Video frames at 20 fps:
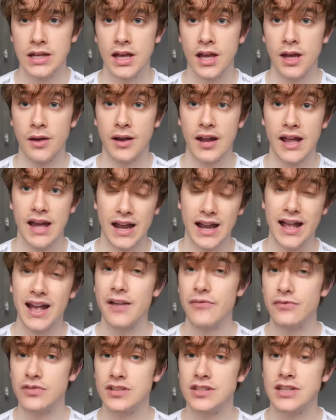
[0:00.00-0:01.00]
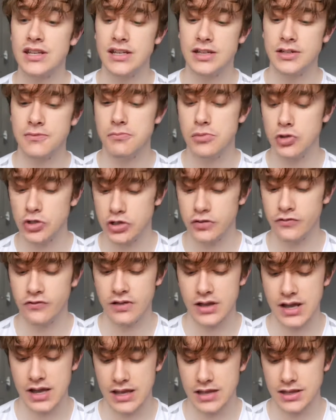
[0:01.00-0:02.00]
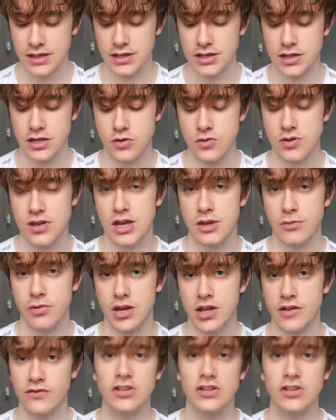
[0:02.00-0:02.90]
And I haven't seen as much of that in the UK media.